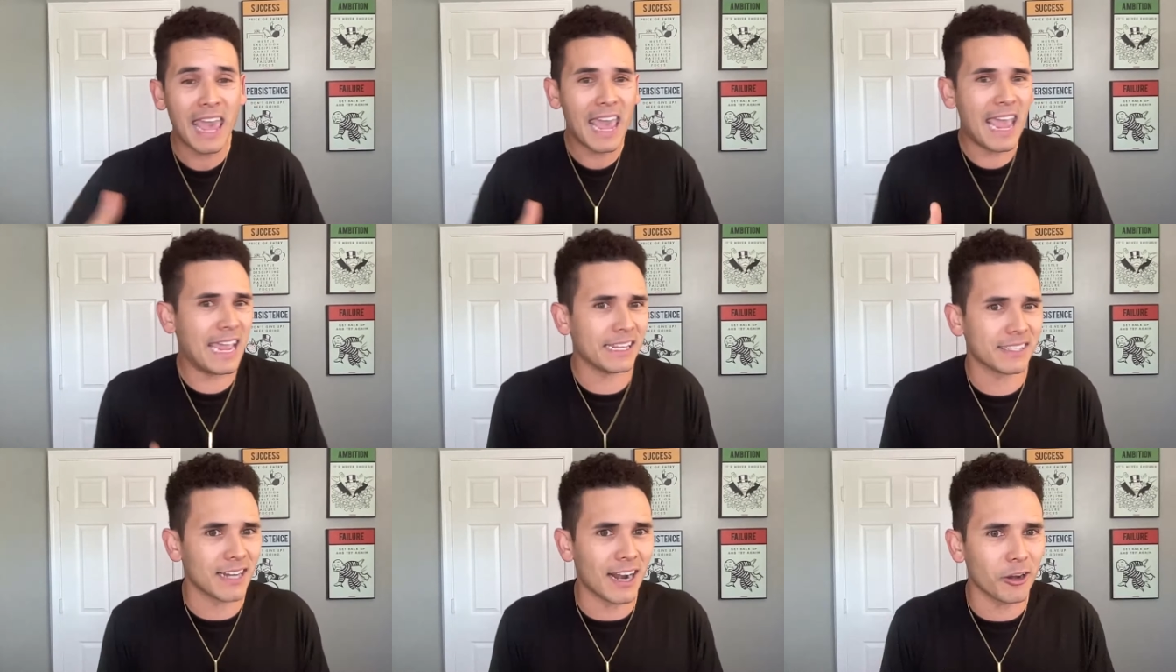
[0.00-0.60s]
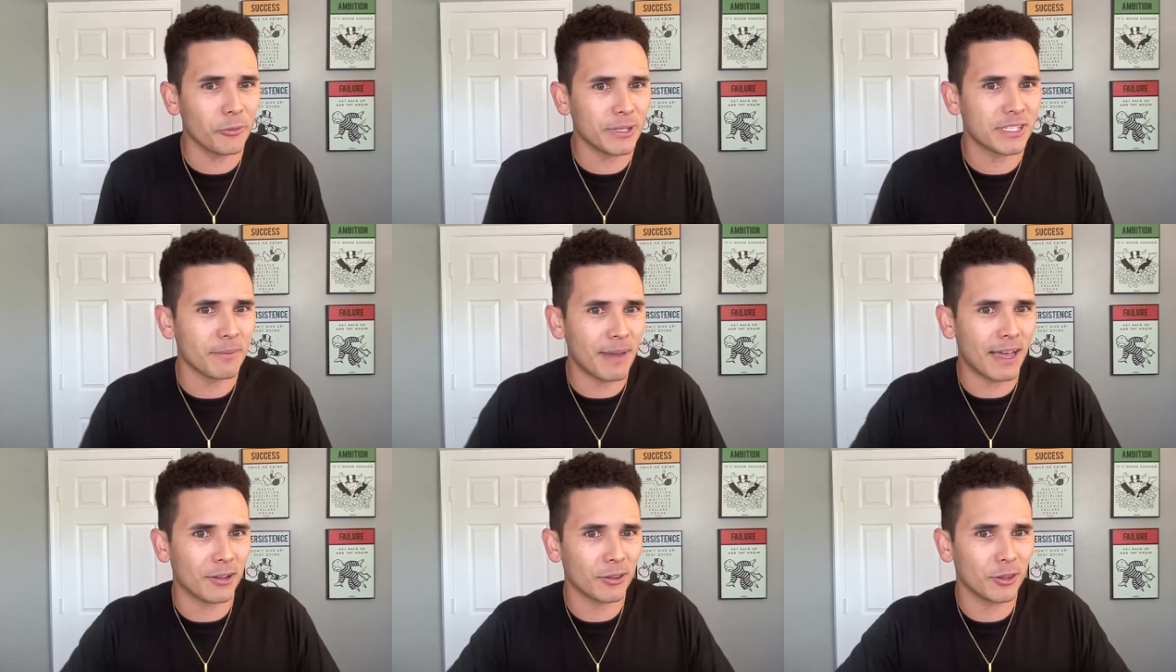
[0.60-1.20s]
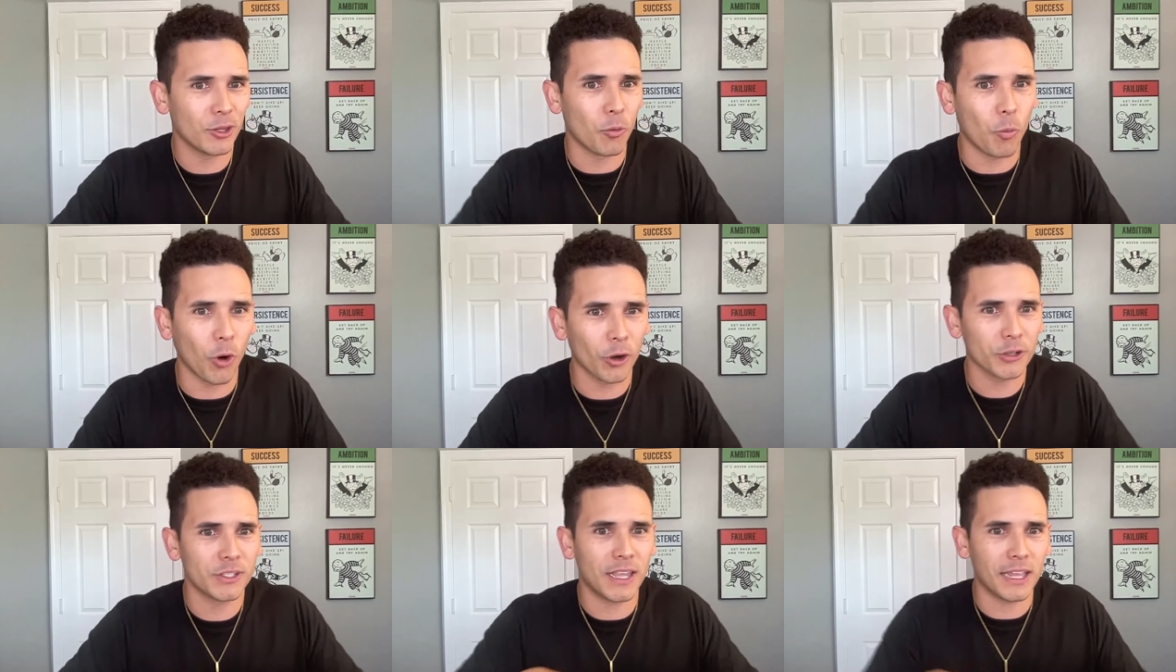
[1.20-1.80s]
hey, it's not always about the
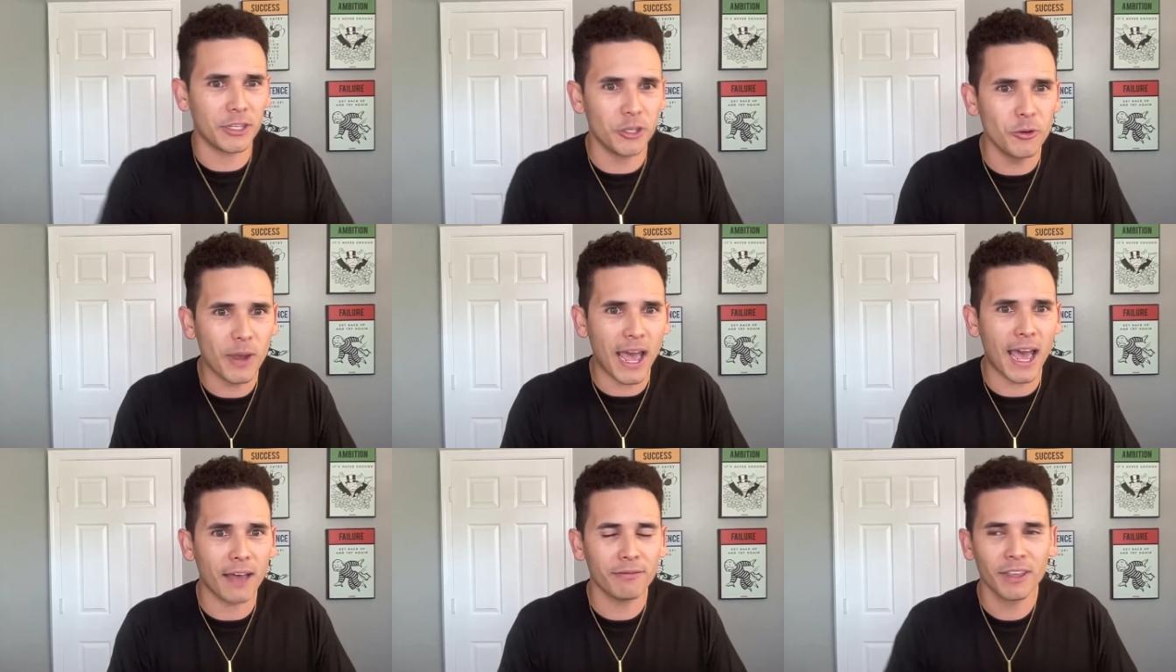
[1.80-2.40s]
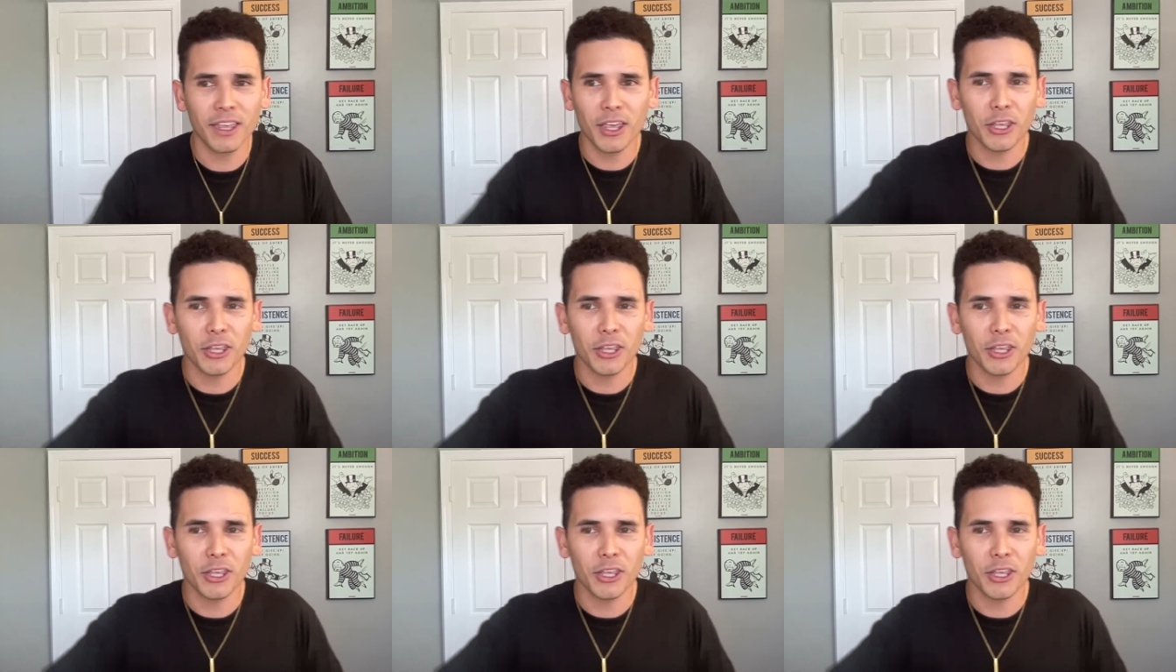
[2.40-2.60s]
words that you have.